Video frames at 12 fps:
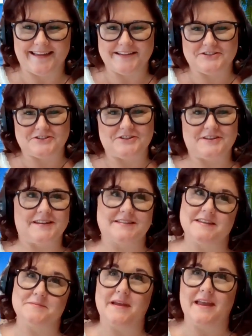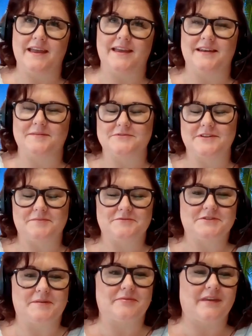I should. It's in my head.
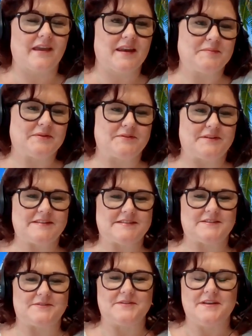I'm thinking about it. So,